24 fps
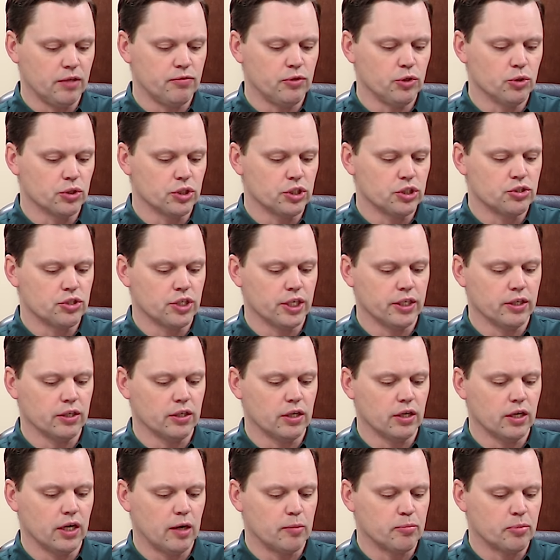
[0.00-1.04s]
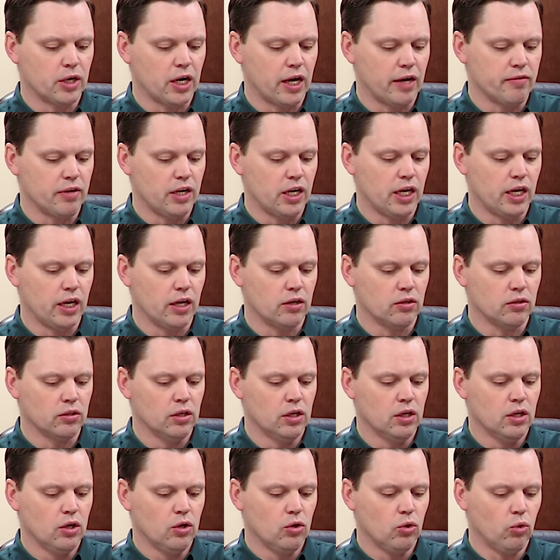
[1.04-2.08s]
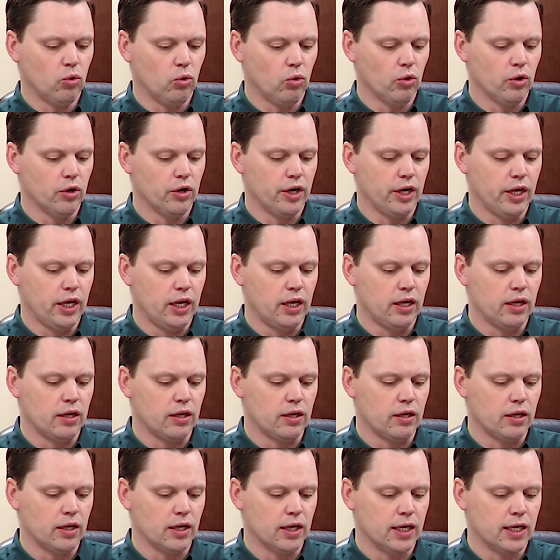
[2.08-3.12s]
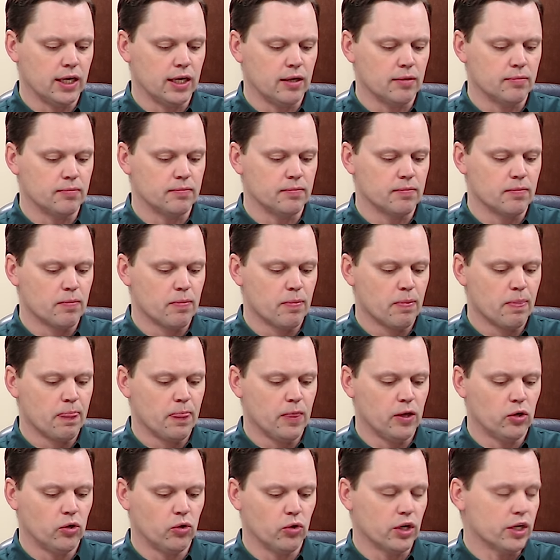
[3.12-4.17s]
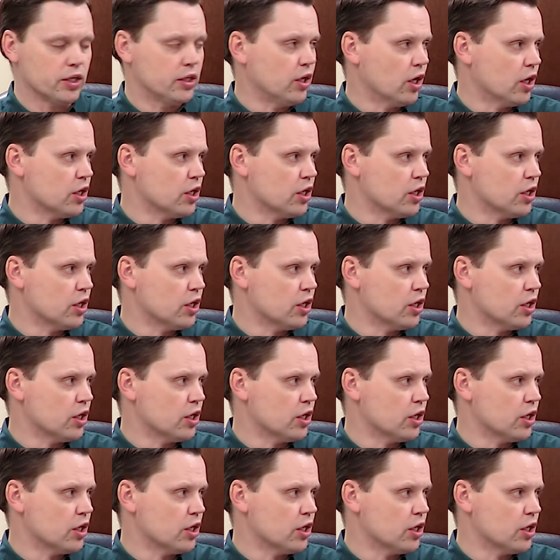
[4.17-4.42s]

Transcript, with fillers: if you were to trigger a private hail or a um, or a